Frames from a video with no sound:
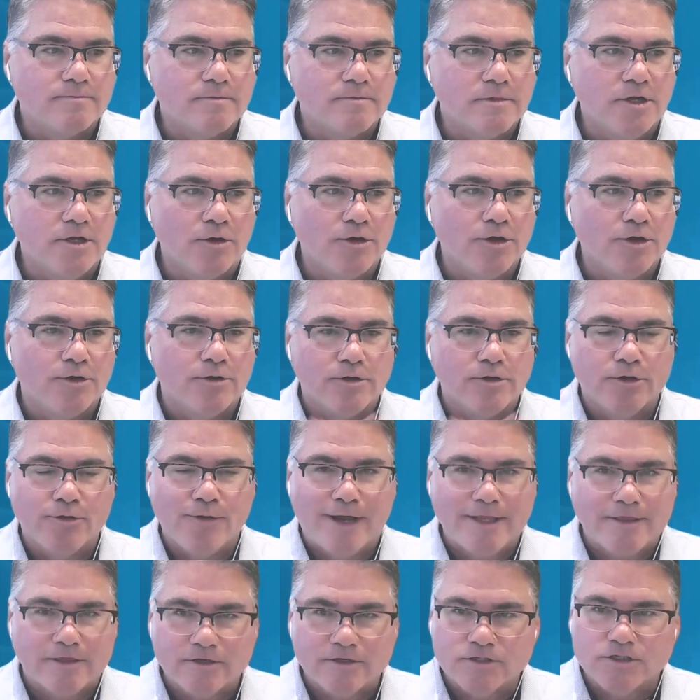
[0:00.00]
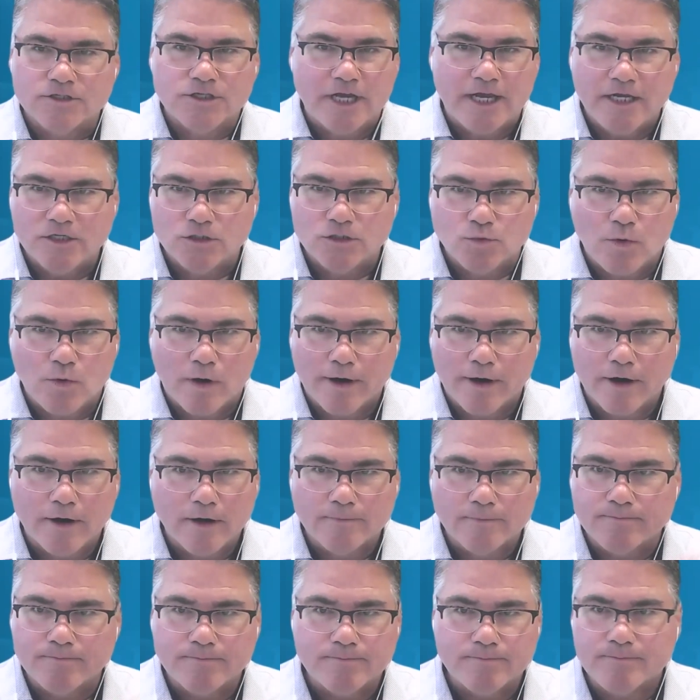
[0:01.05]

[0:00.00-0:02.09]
know, you're at this stage where